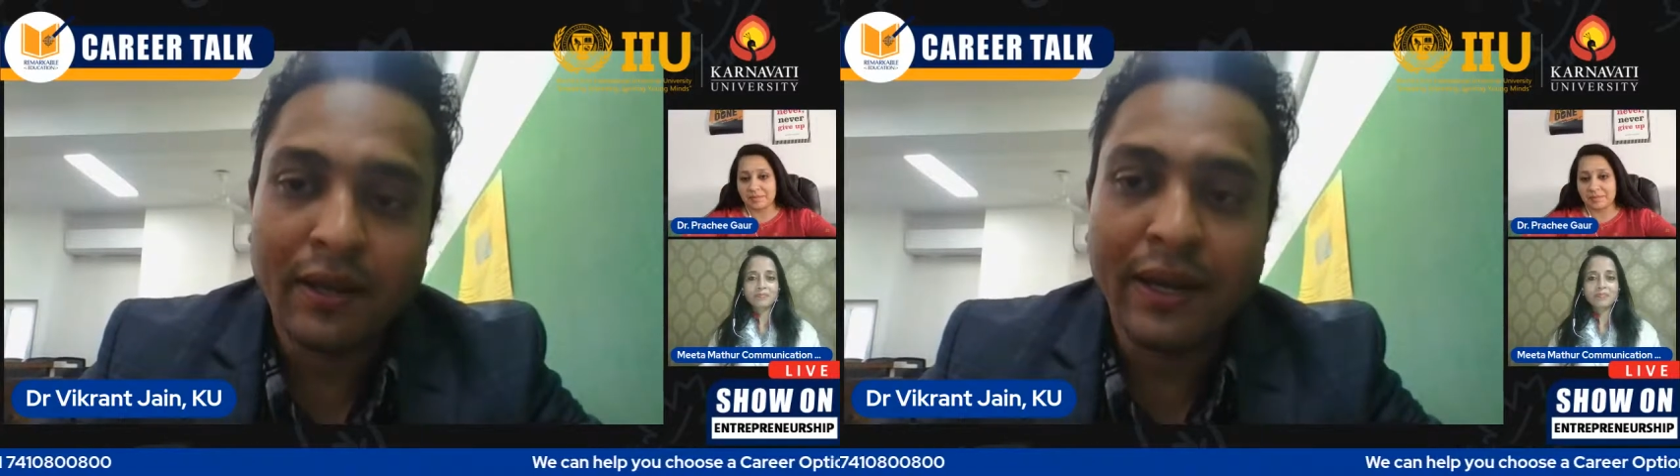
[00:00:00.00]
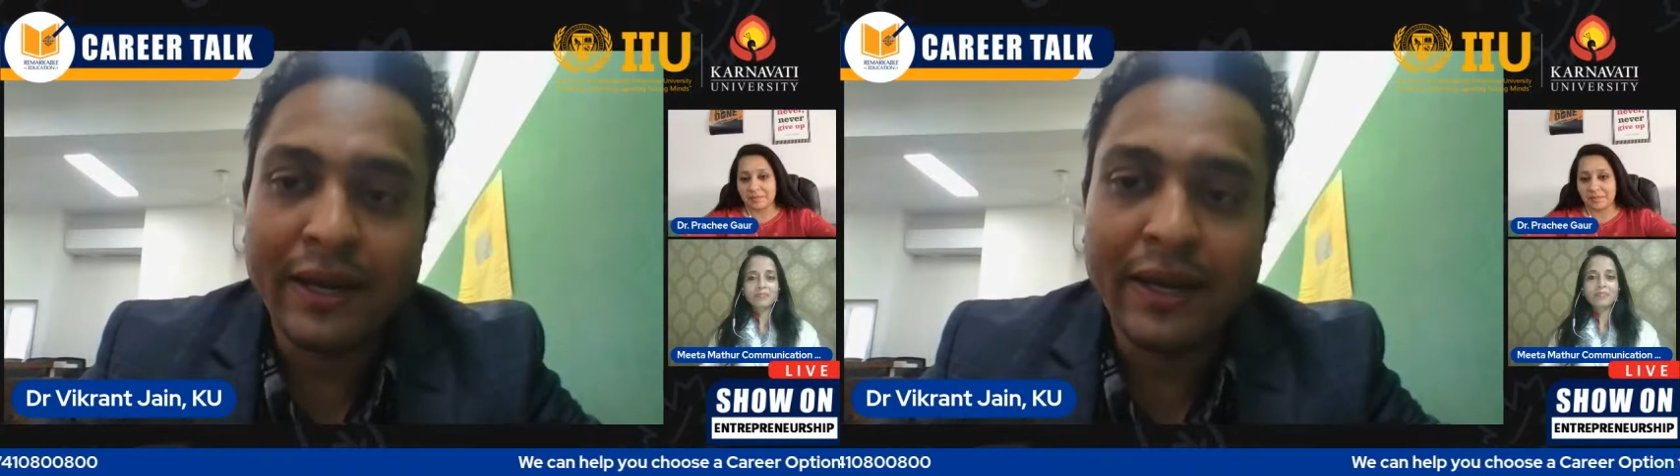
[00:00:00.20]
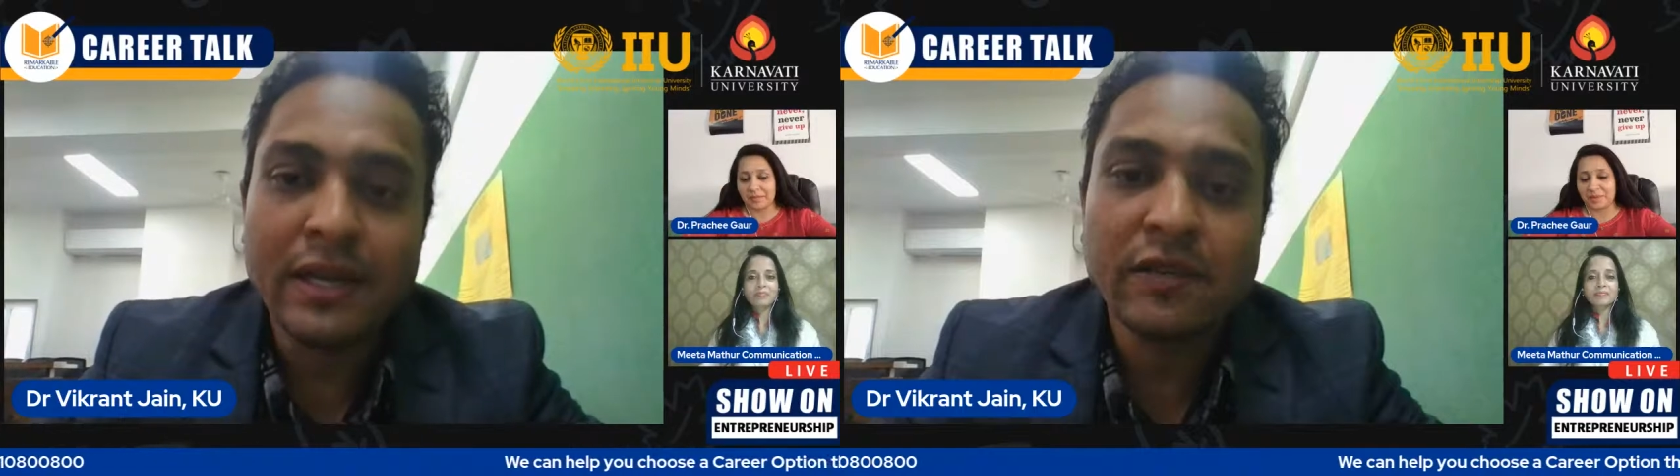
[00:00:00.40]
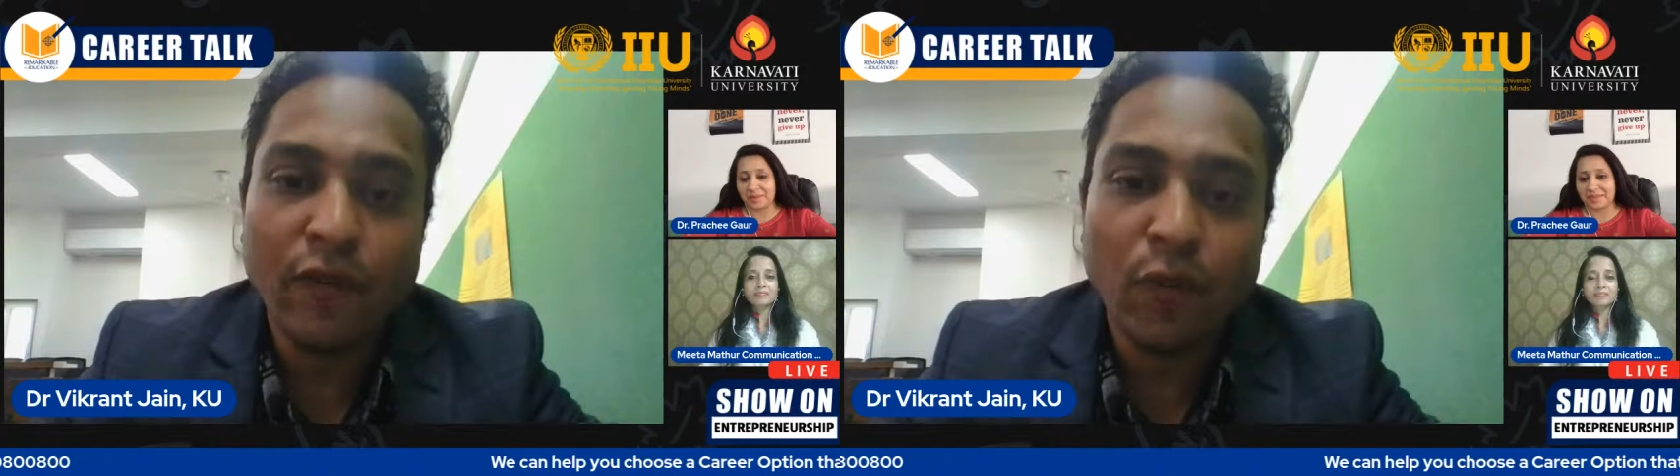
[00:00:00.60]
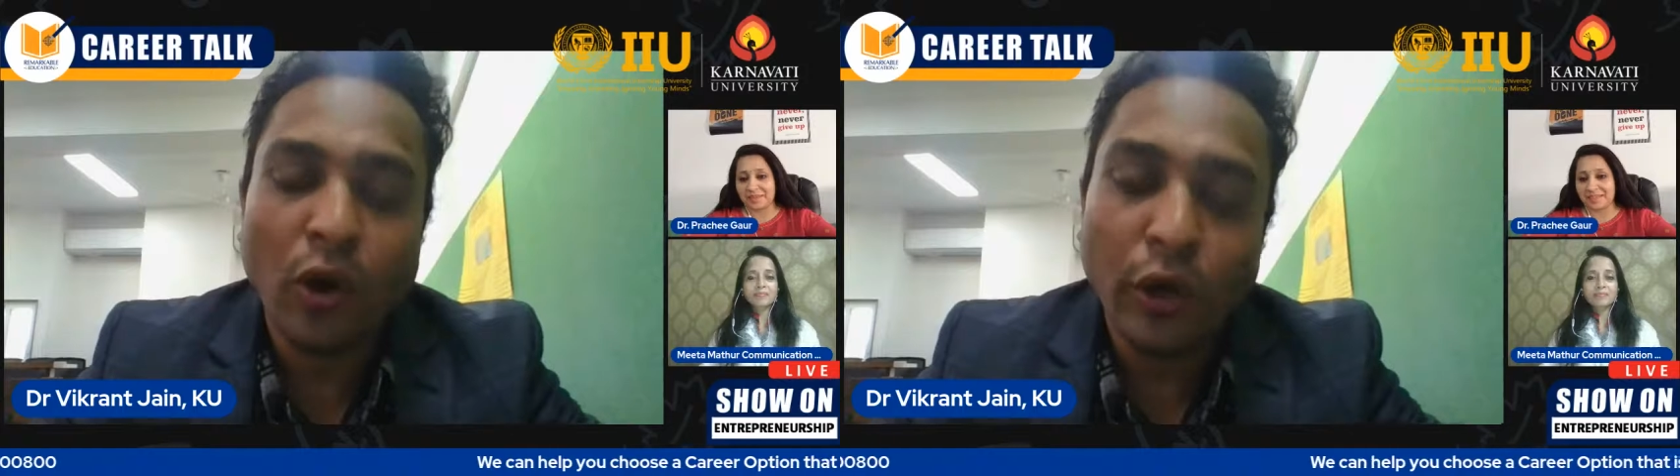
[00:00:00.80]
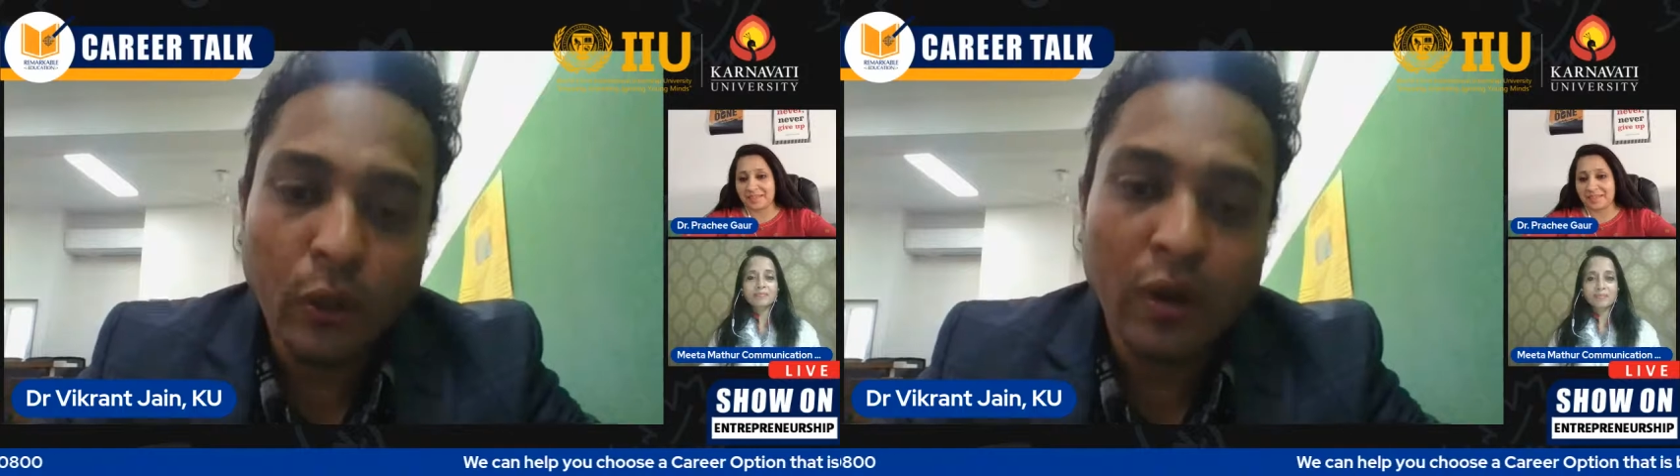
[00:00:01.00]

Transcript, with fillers: that in case if you want to